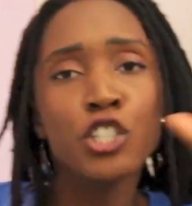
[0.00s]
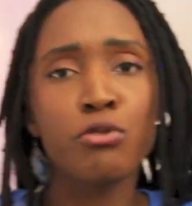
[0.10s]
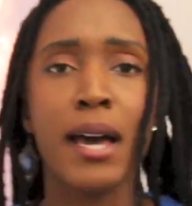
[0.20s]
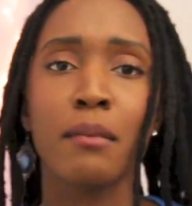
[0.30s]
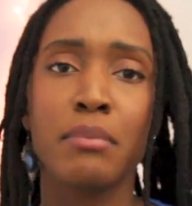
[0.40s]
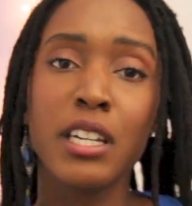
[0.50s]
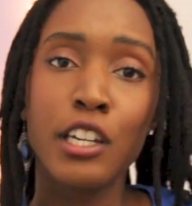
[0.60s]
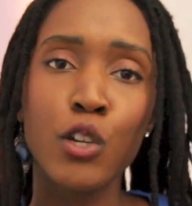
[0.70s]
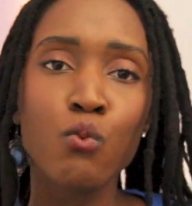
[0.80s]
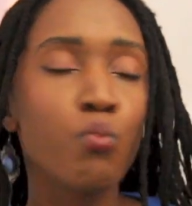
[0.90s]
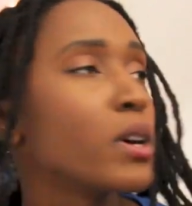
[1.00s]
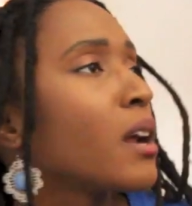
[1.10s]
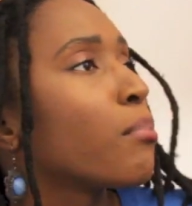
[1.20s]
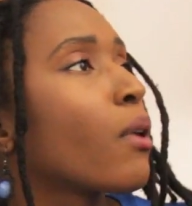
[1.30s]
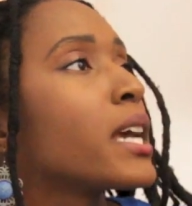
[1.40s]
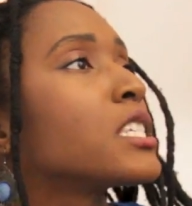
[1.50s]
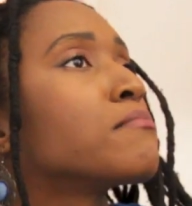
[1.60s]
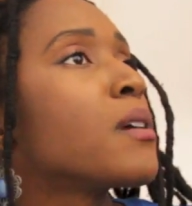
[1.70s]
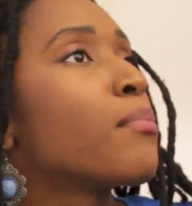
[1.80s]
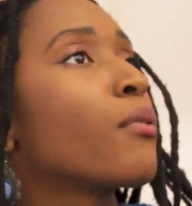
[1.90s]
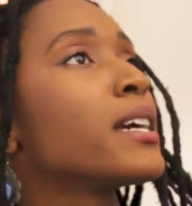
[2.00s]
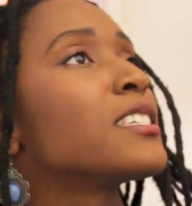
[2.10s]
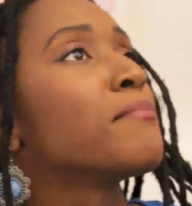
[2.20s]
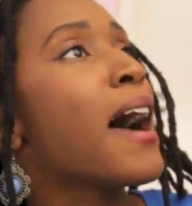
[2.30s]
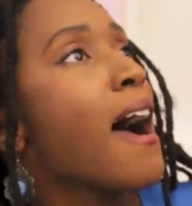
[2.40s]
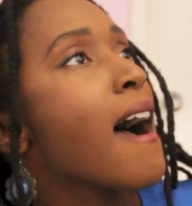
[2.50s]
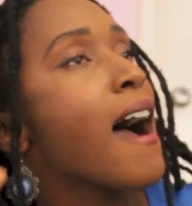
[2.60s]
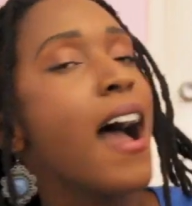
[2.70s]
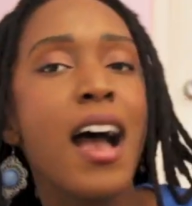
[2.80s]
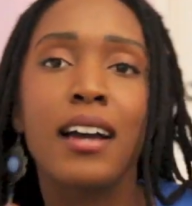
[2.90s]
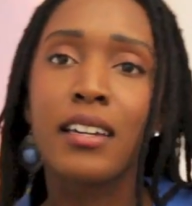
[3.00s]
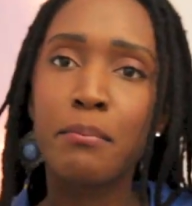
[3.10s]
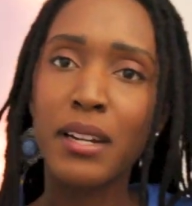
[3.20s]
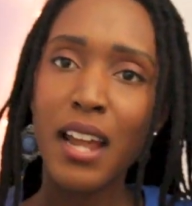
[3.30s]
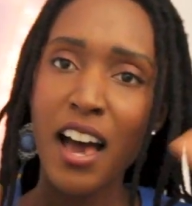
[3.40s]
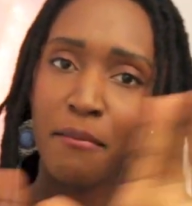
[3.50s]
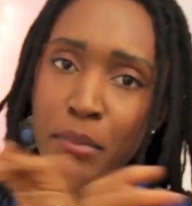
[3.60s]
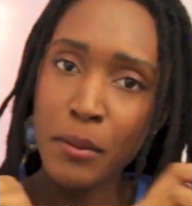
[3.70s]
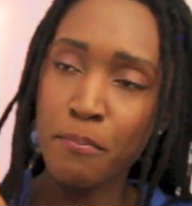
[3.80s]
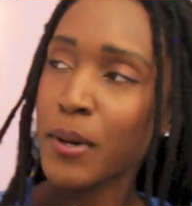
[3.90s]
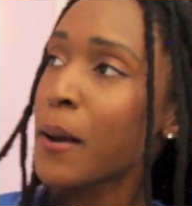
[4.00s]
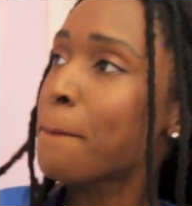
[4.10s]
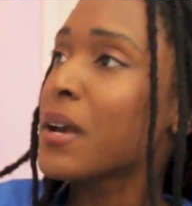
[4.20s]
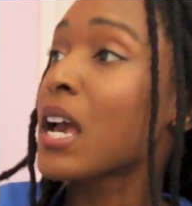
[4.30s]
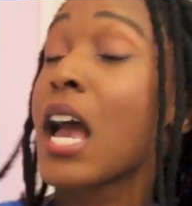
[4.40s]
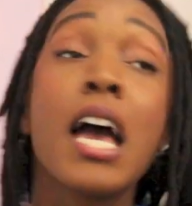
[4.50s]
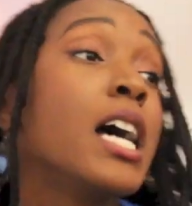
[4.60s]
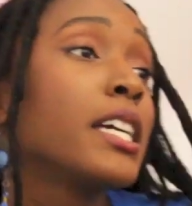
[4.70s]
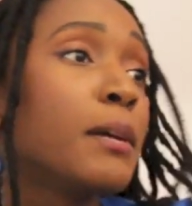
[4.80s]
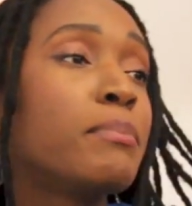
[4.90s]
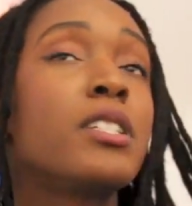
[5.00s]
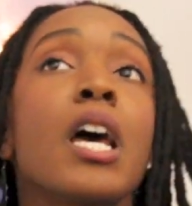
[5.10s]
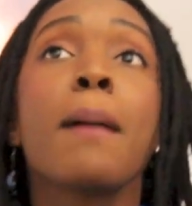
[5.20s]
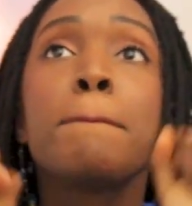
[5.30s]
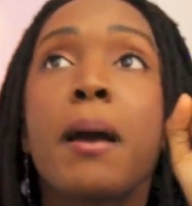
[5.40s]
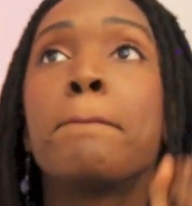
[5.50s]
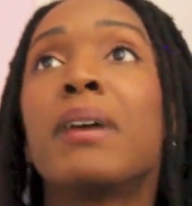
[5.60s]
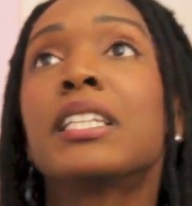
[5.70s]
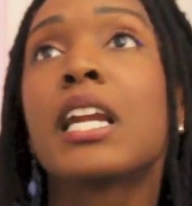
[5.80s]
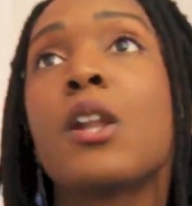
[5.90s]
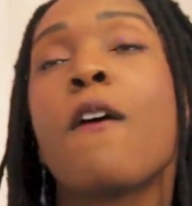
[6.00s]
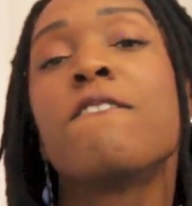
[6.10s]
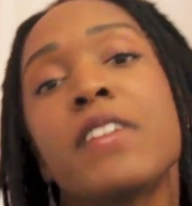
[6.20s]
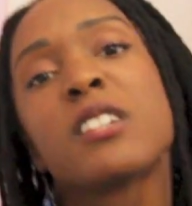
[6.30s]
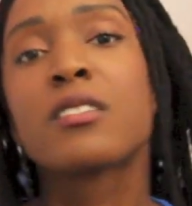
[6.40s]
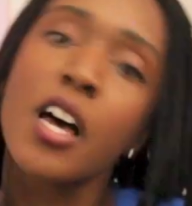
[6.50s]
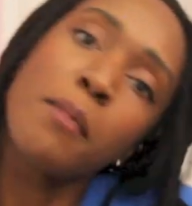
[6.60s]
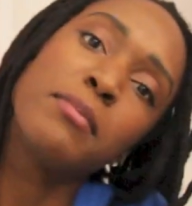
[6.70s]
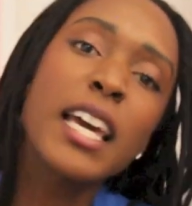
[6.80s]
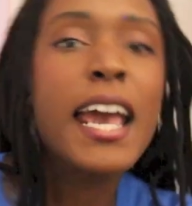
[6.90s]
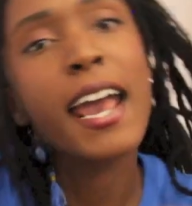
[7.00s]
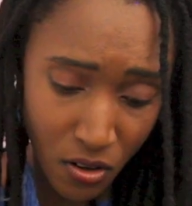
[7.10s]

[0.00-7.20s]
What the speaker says: Trying to be cute when I'm praising, my praising high. I keep it live, be bumping, keep it jumping, make the Lord feel something.